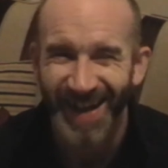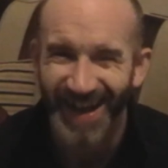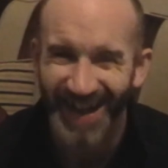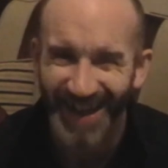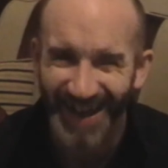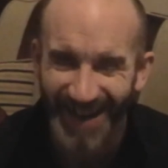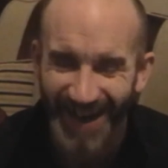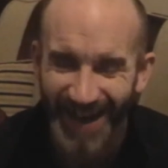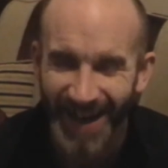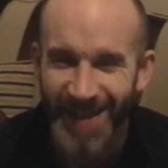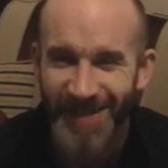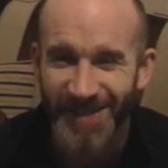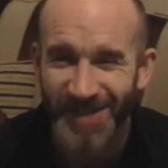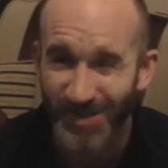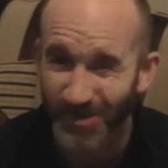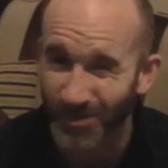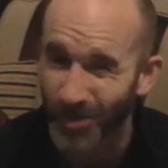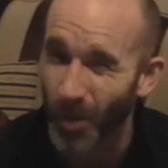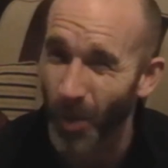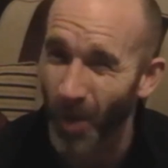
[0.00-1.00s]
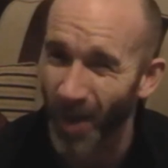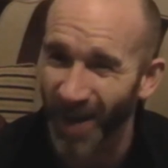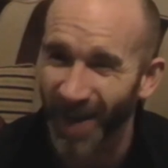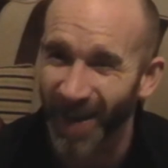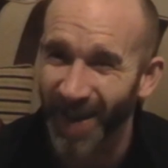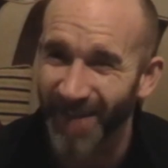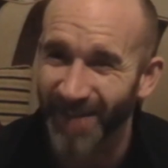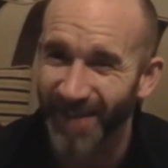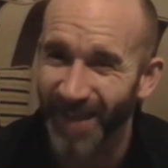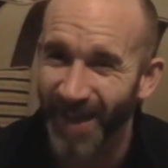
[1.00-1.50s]
And I actually quite
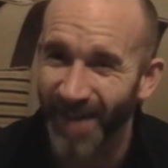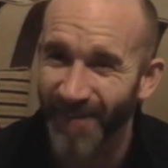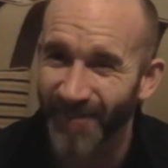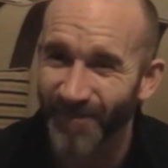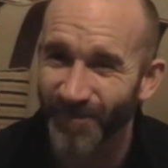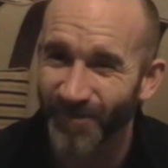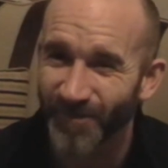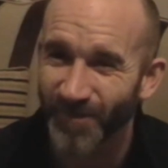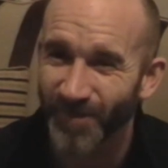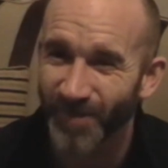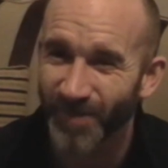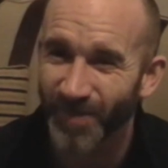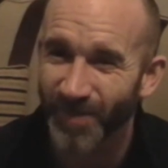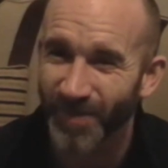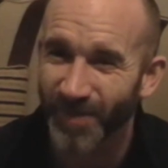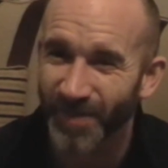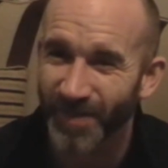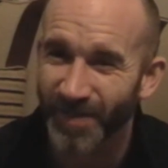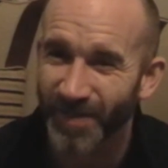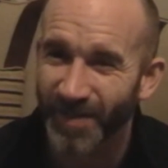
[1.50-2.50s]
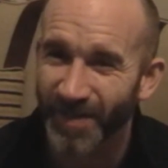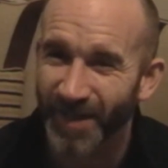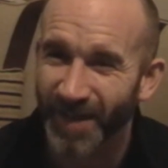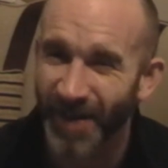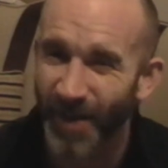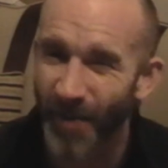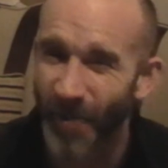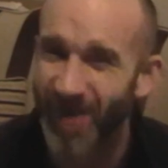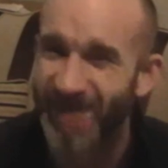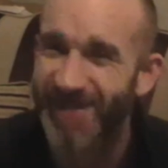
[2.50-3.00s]
like that. I
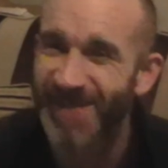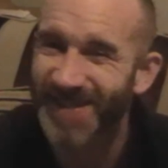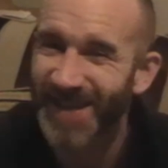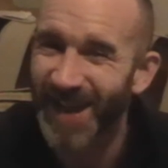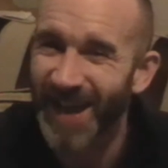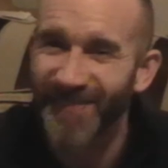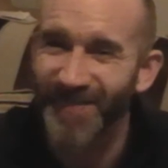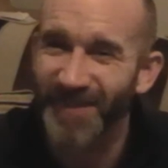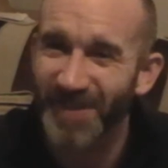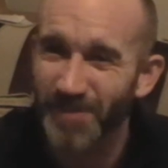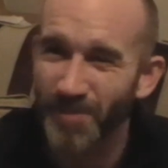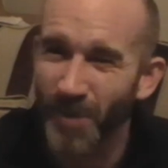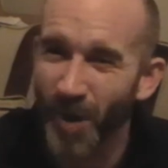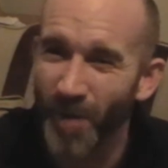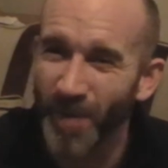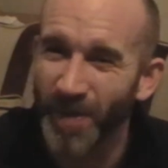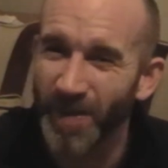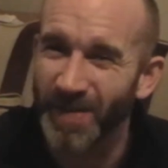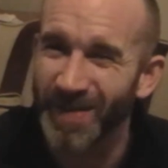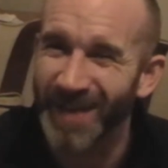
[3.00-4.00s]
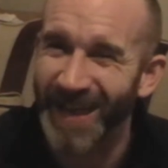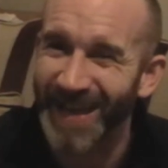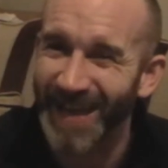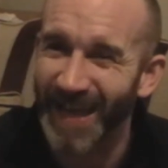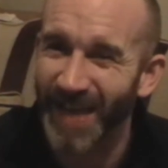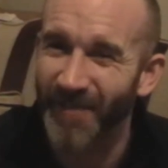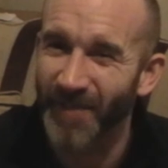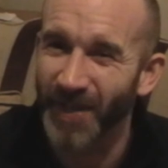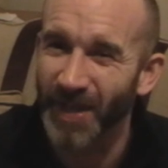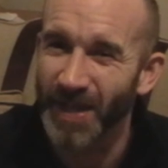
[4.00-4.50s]
know I started this moment
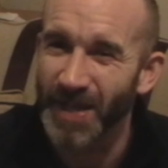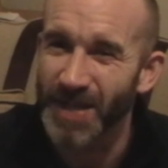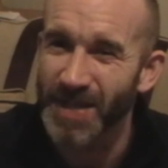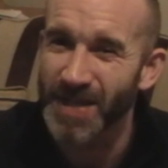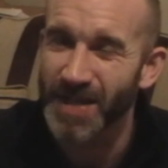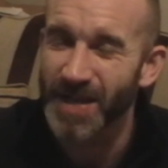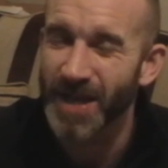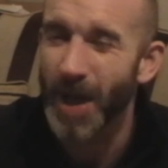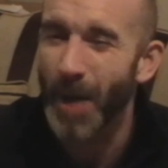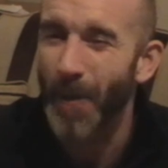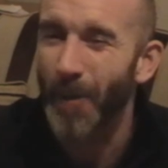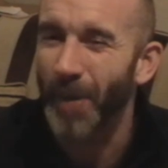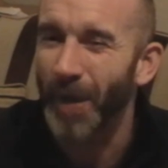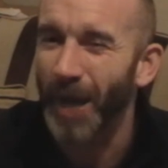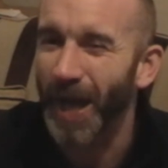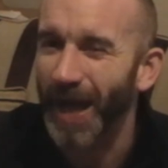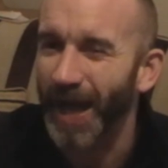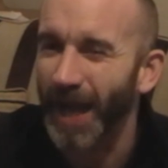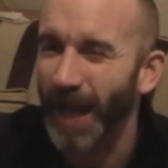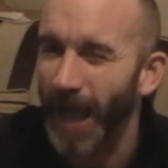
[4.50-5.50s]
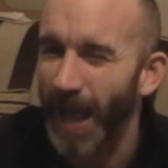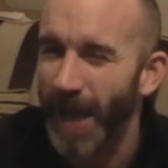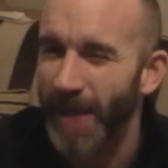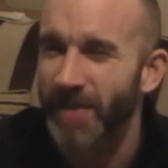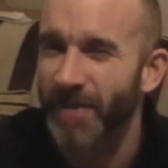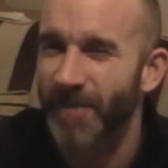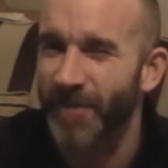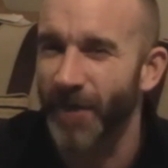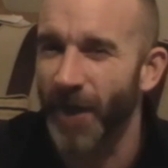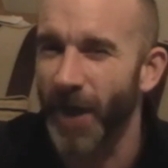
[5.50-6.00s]
negatively, but I like
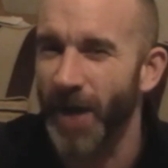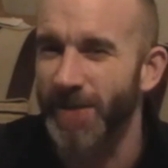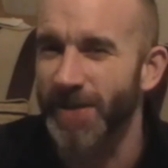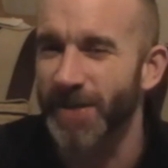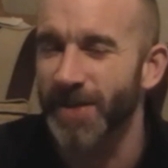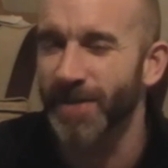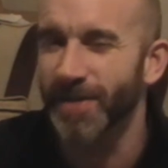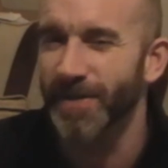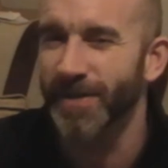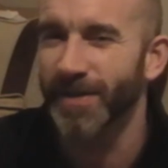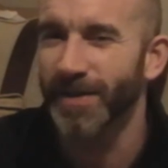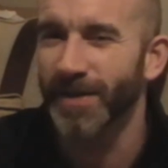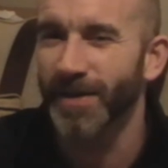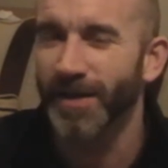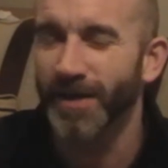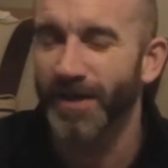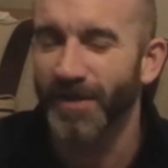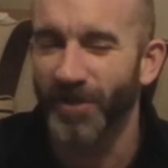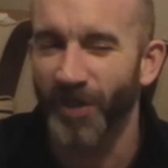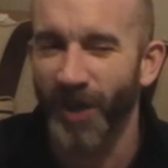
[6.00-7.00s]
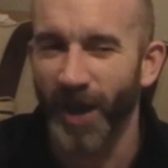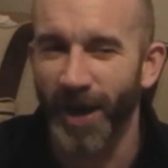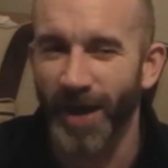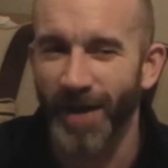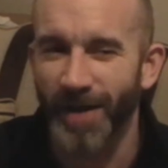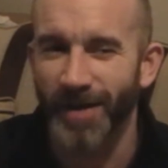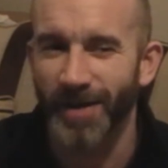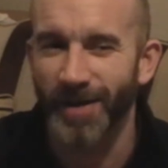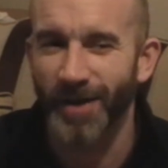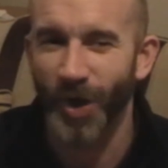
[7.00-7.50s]
the fact that
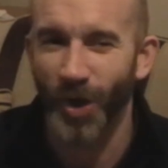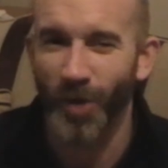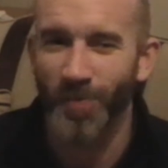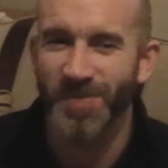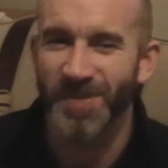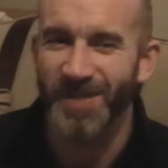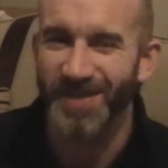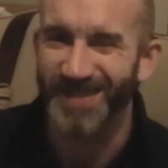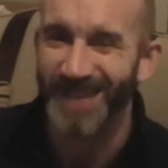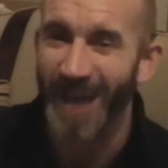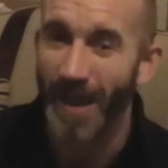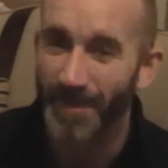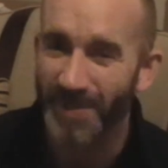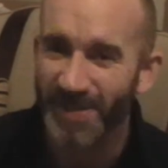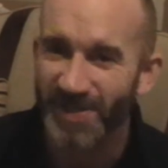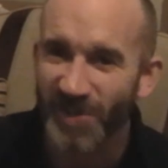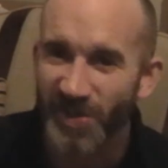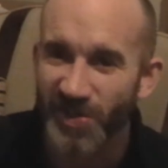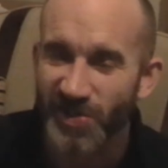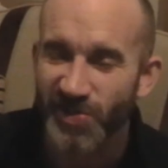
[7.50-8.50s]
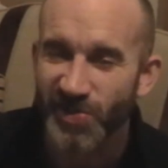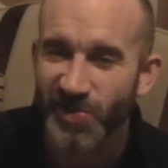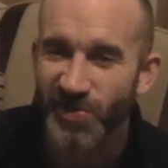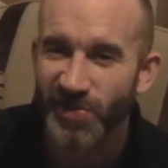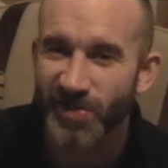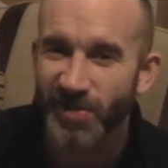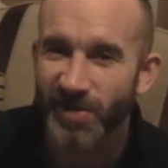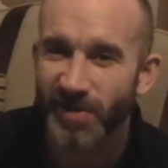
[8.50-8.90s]
Holmes's nemesis,